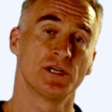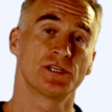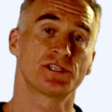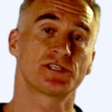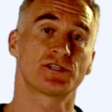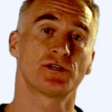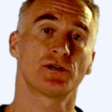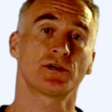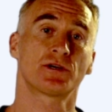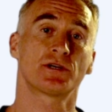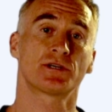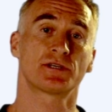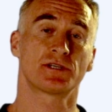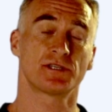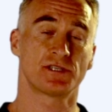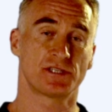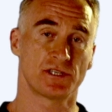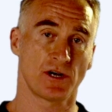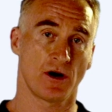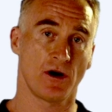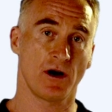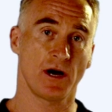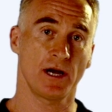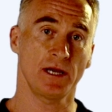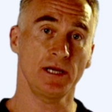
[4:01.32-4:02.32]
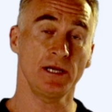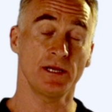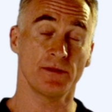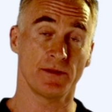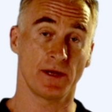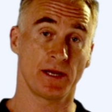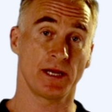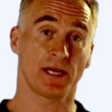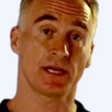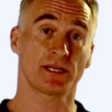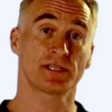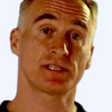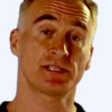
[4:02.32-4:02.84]
circuit design in their
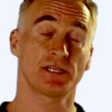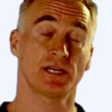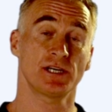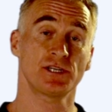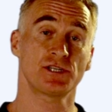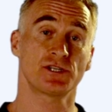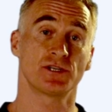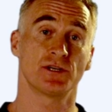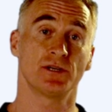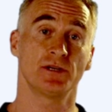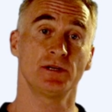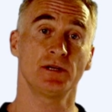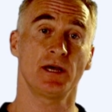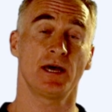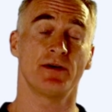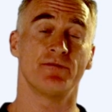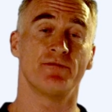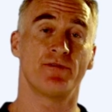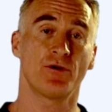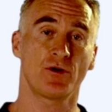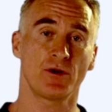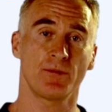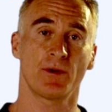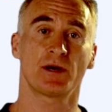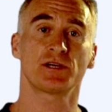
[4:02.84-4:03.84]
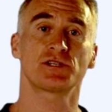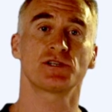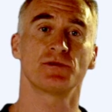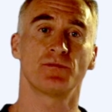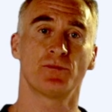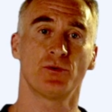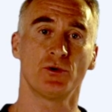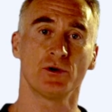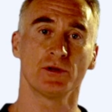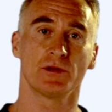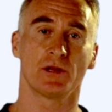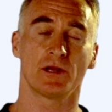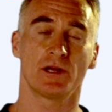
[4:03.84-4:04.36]
next session and very much
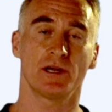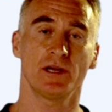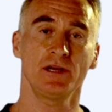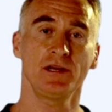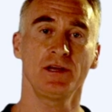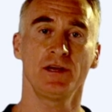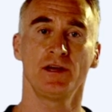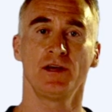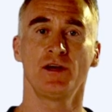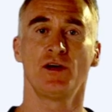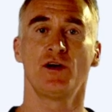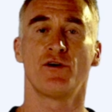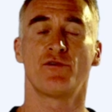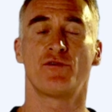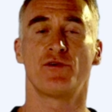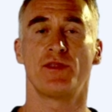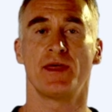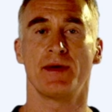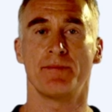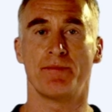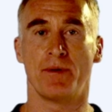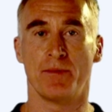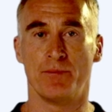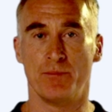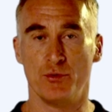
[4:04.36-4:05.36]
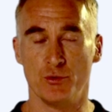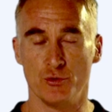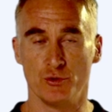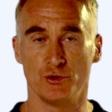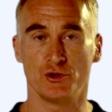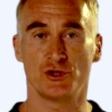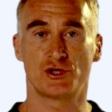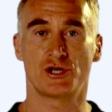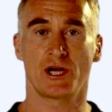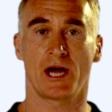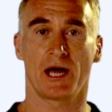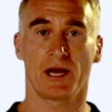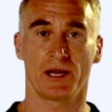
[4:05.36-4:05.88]
importantly for their baboon
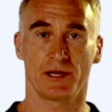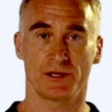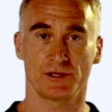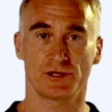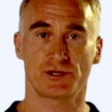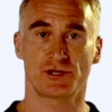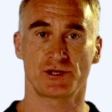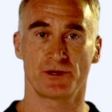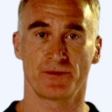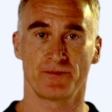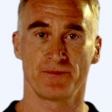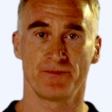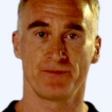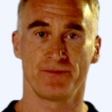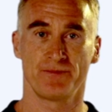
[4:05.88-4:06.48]
challenge.